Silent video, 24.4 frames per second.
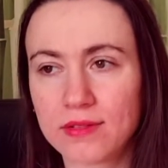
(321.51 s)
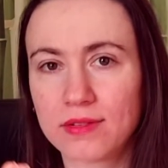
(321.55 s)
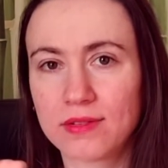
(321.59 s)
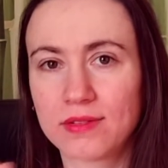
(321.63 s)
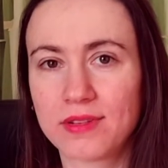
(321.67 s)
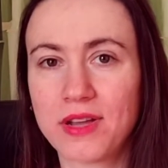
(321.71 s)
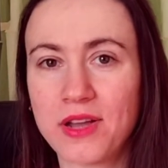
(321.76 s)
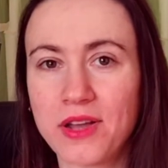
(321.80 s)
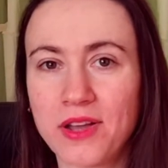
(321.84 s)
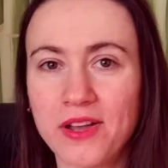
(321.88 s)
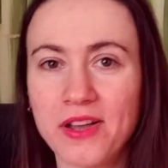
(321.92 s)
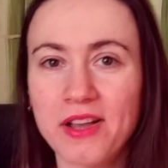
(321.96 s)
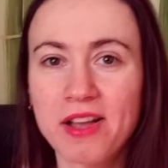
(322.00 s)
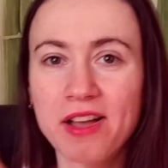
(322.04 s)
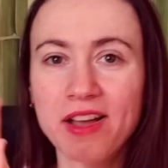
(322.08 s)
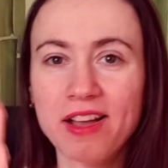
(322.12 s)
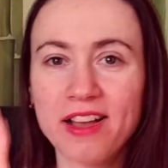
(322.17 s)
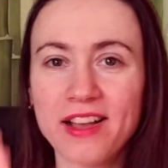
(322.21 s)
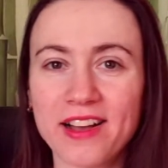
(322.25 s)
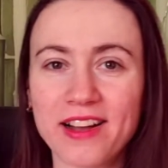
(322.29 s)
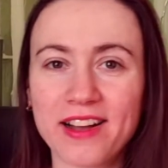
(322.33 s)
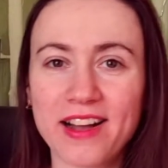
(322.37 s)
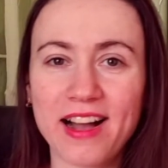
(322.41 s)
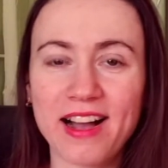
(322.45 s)

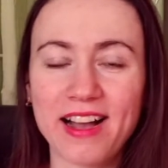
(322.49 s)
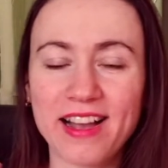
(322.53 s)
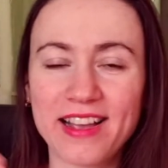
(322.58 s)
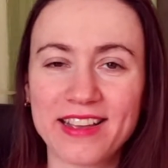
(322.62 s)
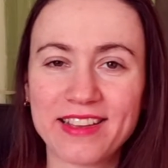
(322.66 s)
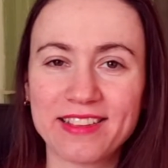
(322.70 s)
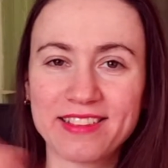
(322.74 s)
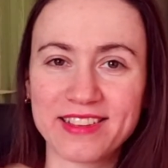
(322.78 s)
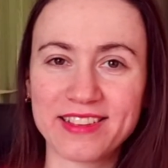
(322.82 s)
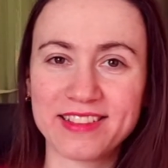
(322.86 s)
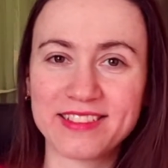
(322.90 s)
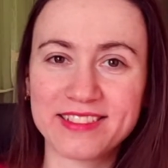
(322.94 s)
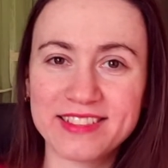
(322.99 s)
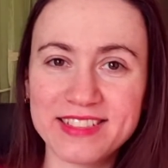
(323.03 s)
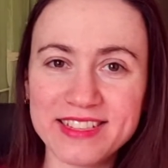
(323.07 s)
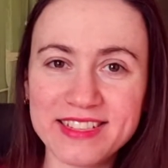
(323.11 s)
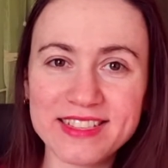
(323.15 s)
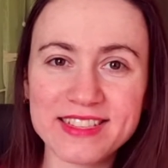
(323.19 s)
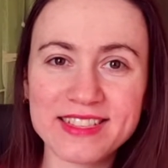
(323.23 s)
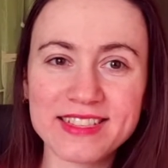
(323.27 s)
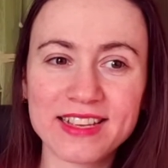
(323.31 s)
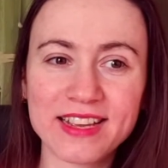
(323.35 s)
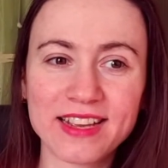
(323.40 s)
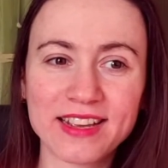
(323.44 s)
higher than
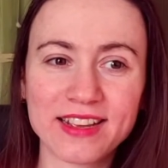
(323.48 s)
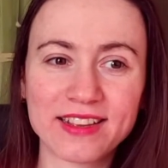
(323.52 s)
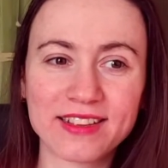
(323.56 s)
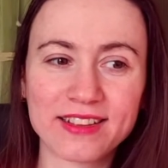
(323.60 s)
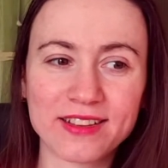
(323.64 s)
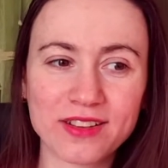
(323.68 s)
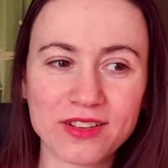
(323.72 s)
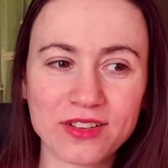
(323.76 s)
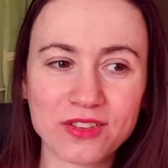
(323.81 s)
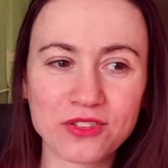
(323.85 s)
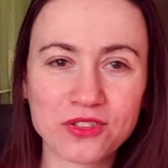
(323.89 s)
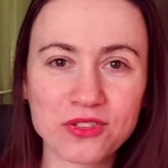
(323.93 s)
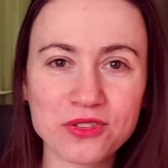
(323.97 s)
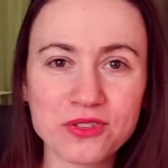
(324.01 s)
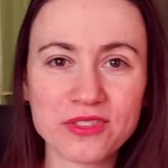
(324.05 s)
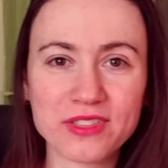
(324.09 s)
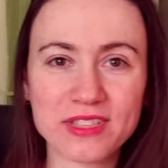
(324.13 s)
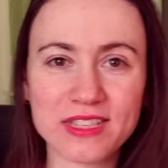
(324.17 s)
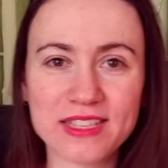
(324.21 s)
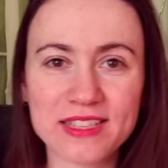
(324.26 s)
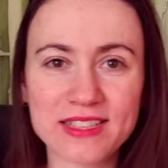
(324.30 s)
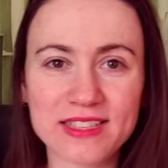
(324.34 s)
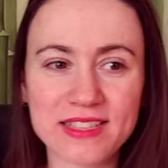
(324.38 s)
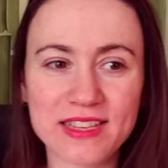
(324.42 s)
this, do
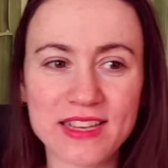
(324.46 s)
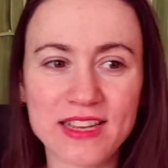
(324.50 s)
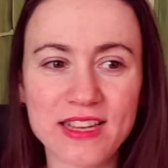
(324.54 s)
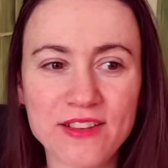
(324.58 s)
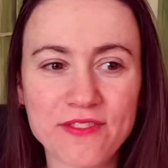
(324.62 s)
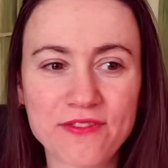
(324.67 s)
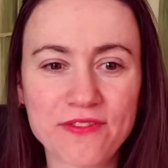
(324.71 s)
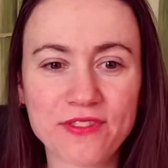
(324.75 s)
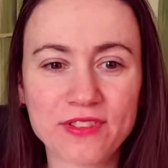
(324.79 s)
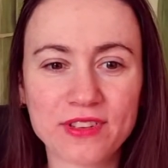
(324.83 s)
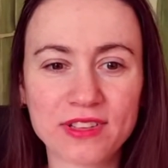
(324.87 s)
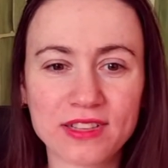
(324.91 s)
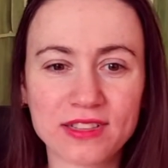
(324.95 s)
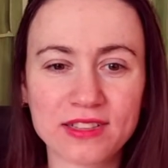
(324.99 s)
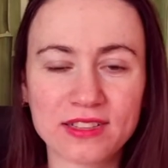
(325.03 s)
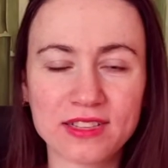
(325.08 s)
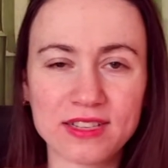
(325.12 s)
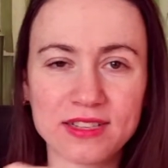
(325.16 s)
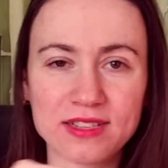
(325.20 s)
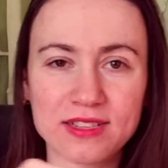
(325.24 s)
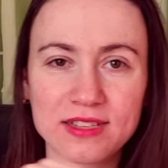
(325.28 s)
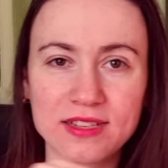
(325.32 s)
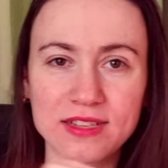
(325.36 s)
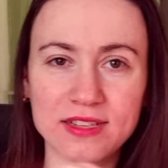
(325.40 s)
this. If
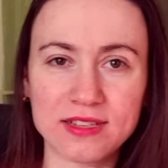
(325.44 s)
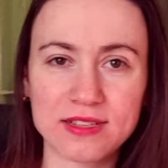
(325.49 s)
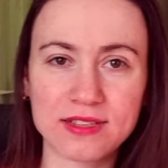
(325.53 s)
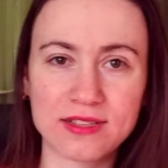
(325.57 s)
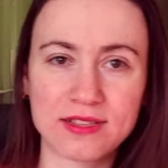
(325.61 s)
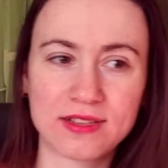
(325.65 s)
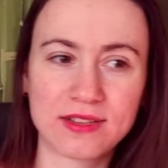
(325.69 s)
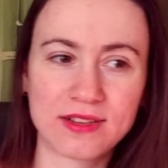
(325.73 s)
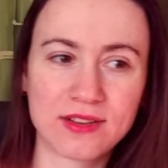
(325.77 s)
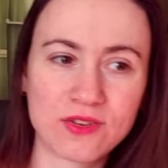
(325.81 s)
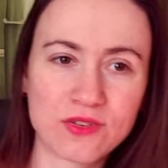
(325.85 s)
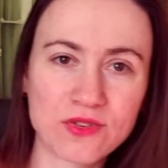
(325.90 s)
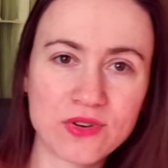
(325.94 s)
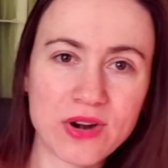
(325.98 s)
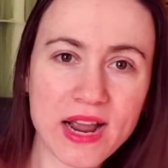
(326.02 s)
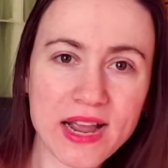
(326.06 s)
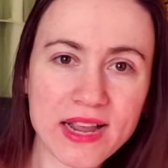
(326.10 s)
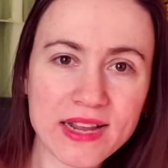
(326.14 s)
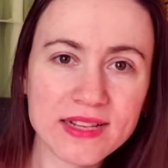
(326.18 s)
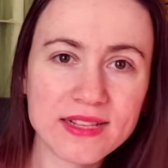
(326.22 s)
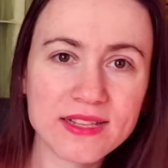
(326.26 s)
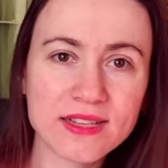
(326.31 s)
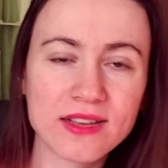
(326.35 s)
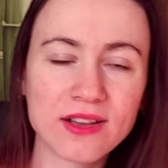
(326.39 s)
this is
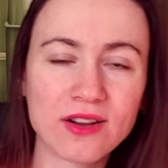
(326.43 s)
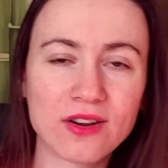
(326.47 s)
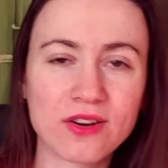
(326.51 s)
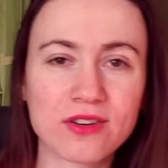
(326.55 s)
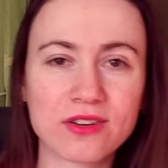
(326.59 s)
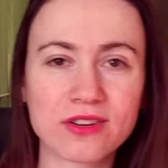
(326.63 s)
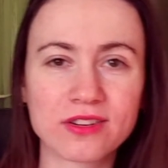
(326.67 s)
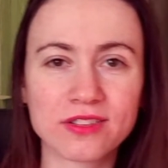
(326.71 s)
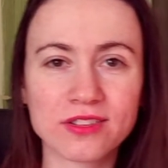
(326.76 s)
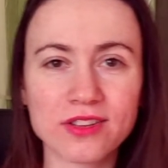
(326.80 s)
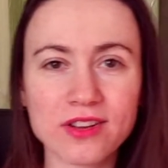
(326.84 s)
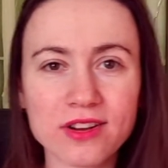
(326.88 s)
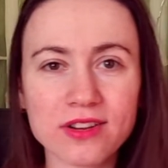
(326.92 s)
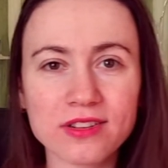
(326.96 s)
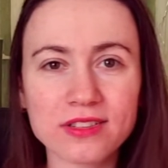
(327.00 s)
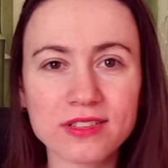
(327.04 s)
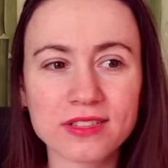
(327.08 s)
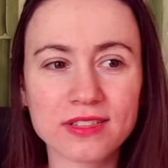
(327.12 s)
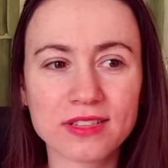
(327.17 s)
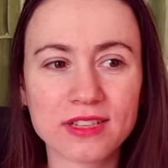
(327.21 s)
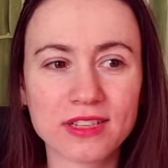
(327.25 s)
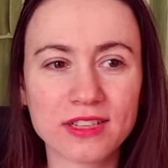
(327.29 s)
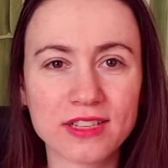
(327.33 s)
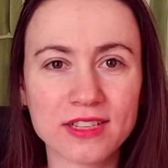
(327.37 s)
right or not,
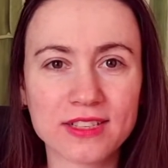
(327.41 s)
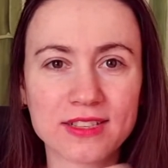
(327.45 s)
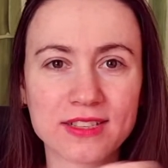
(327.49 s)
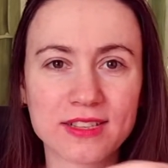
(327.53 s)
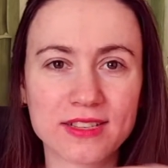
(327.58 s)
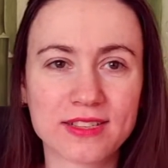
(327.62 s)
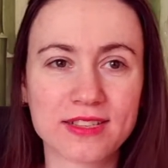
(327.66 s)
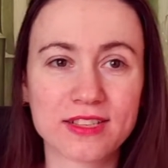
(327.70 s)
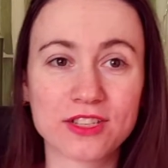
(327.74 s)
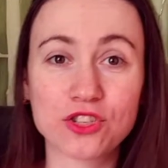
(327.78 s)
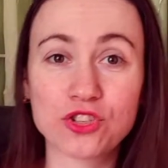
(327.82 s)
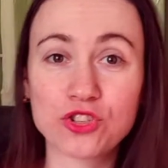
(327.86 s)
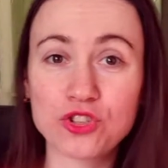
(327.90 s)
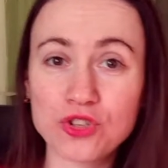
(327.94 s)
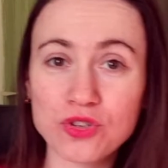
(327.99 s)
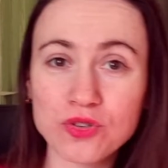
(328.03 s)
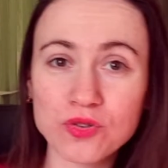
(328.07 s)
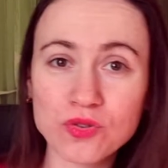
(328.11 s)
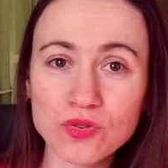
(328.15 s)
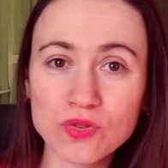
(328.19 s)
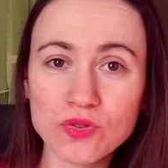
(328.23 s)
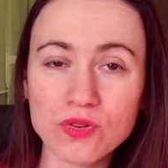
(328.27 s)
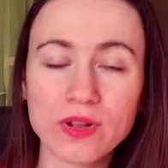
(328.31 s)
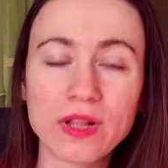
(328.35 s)
is this is
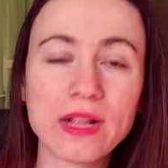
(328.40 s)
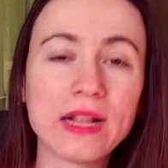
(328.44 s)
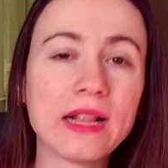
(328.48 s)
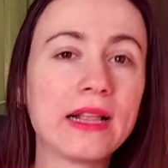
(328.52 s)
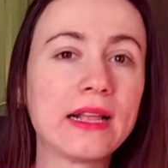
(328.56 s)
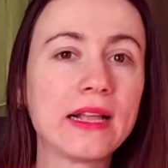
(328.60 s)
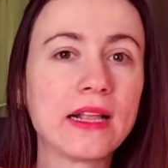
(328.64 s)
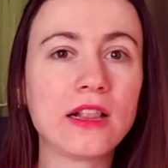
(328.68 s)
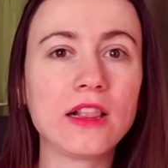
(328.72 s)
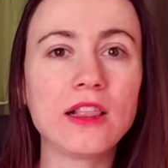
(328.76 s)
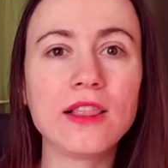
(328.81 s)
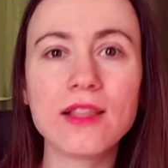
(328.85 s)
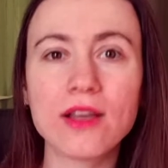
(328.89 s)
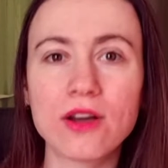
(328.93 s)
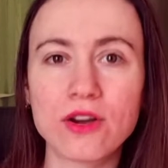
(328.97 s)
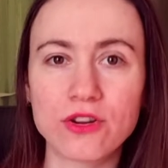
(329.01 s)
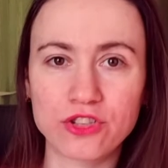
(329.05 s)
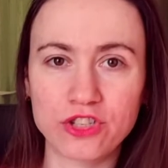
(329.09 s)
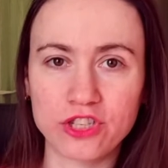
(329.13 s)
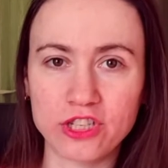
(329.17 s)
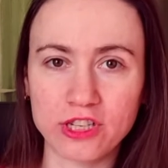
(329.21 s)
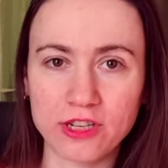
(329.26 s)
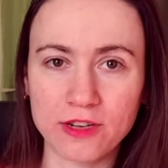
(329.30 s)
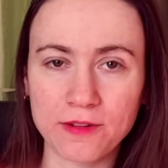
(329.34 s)
true,
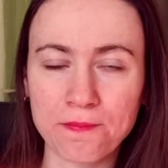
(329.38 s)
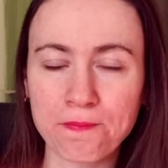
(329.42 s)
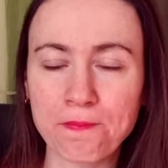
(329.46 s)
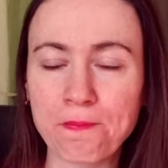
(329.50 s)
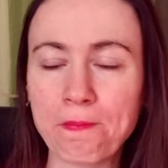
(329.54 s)
logic.